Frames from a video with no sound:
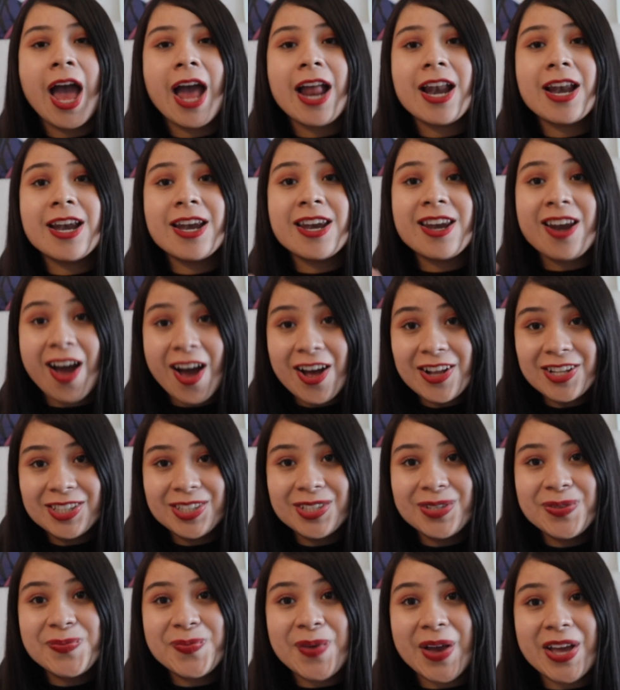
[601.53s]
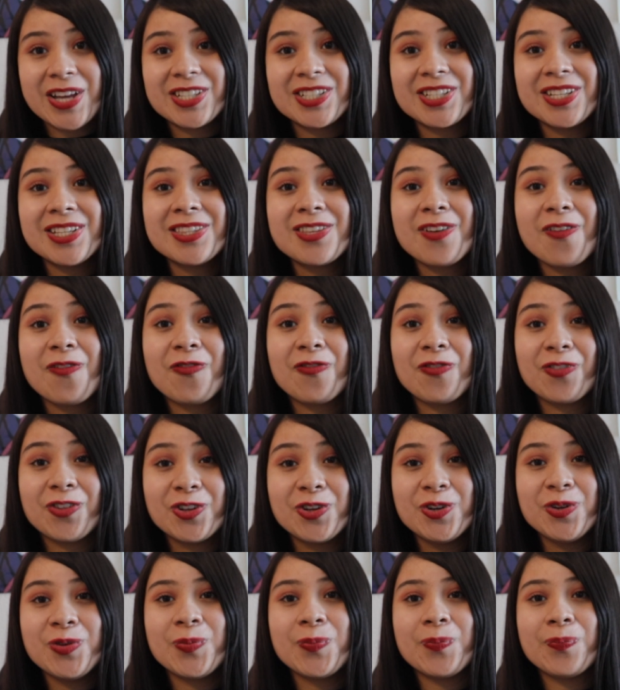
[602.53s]
Not to mention the
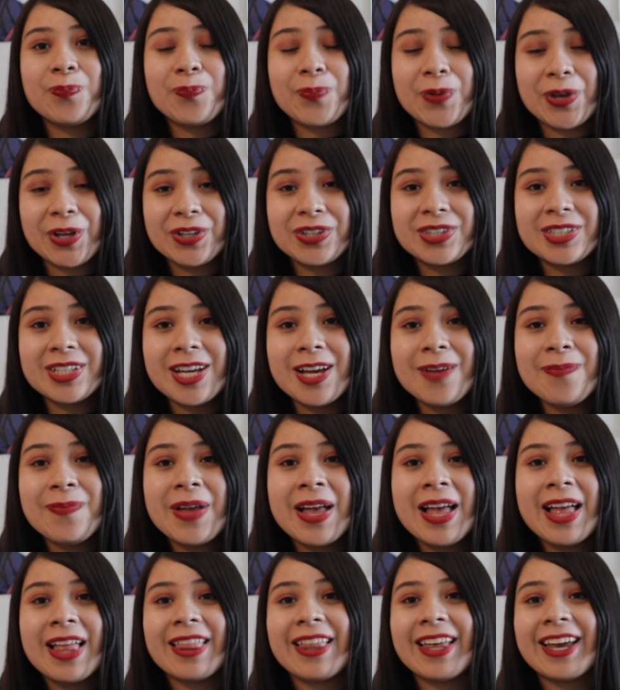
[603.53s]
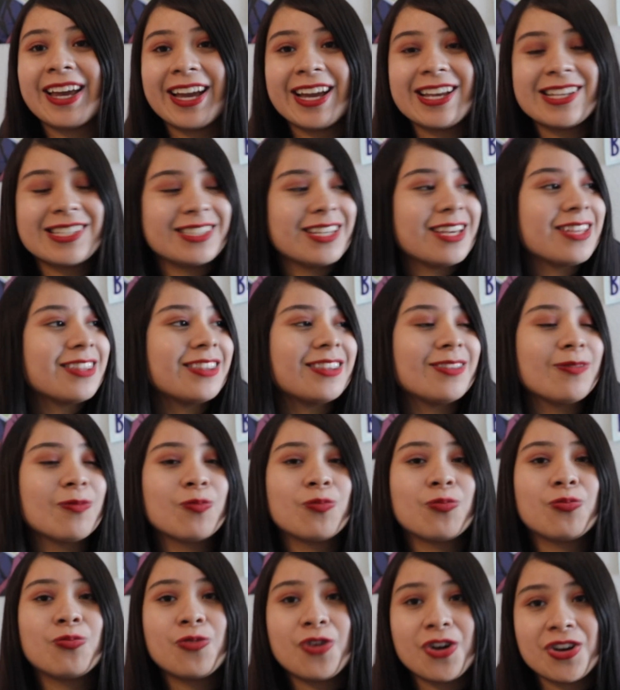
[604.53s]
flute buildup. Like I said,
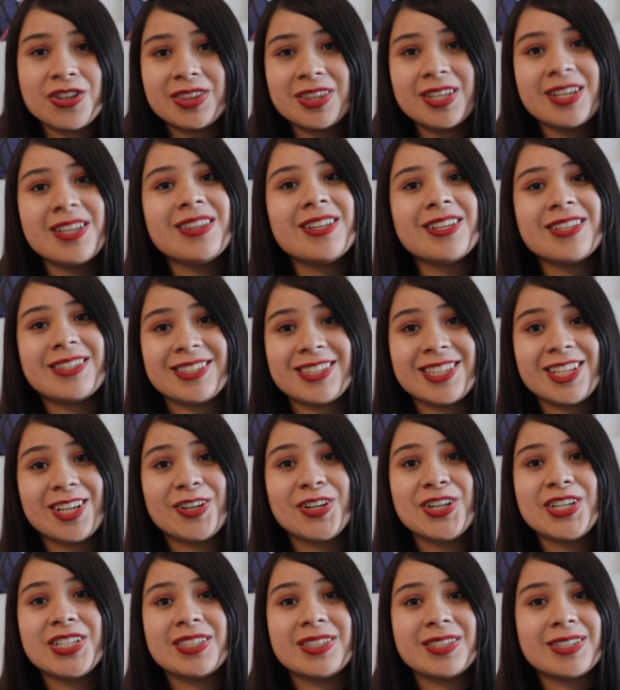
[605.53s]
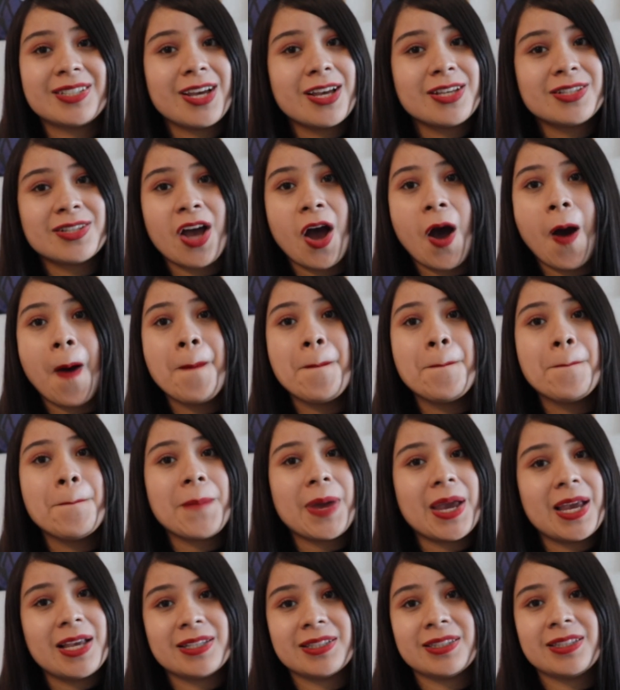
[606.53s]
one thing this series does
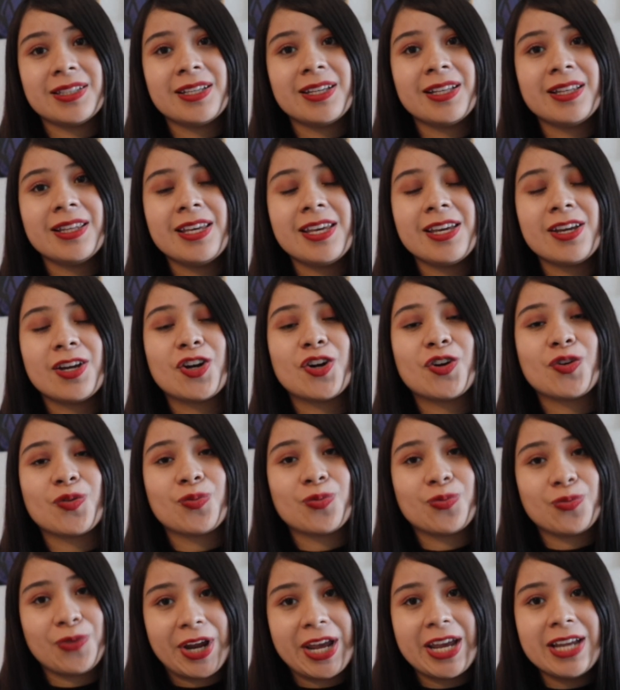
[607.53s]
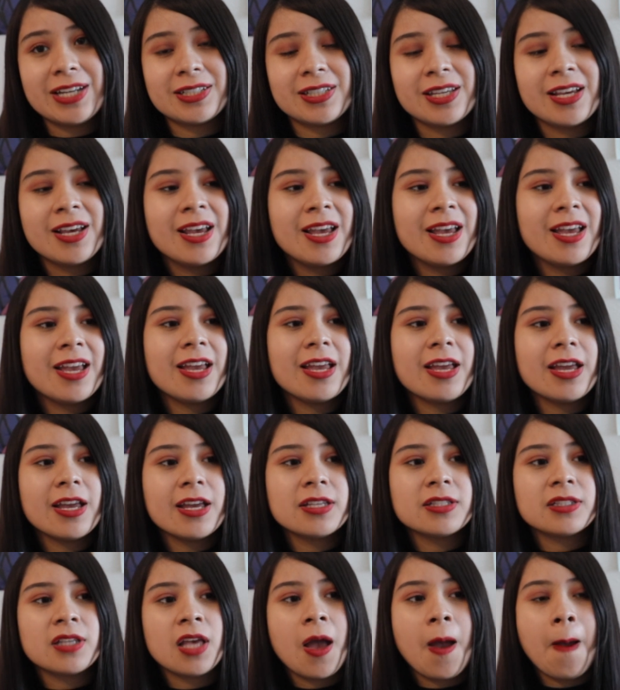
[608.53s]
amazingly great
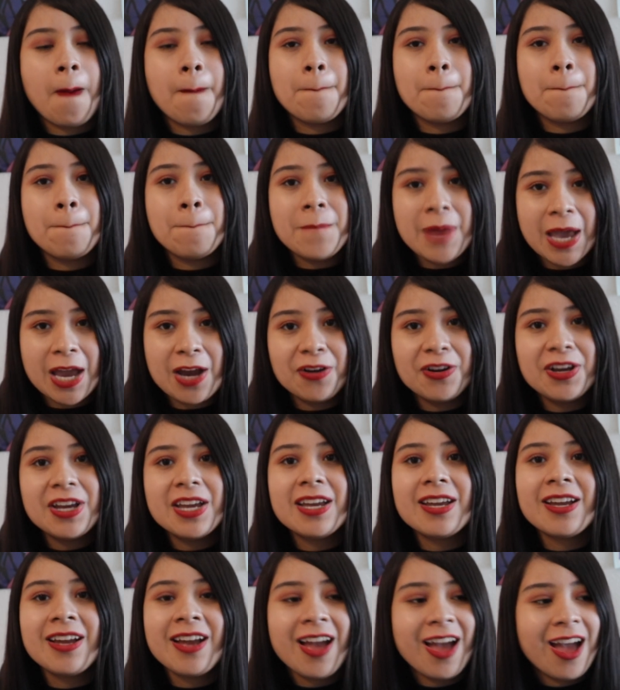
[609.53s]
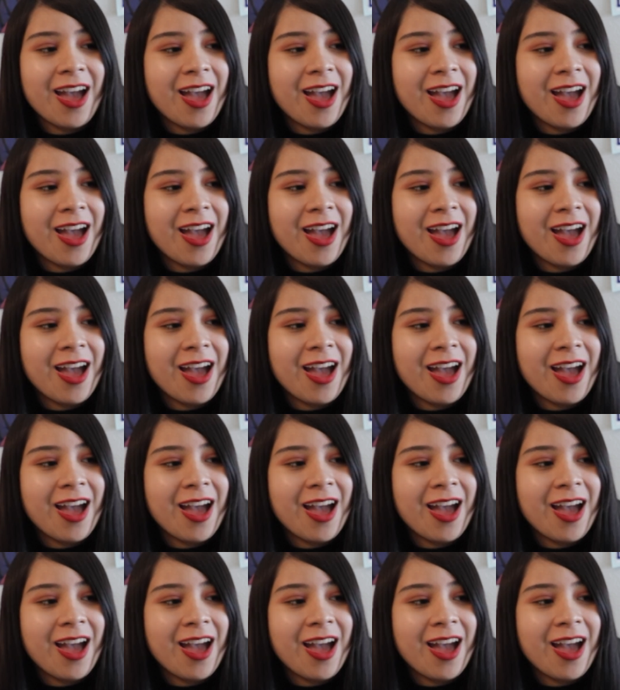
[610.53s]
is marrying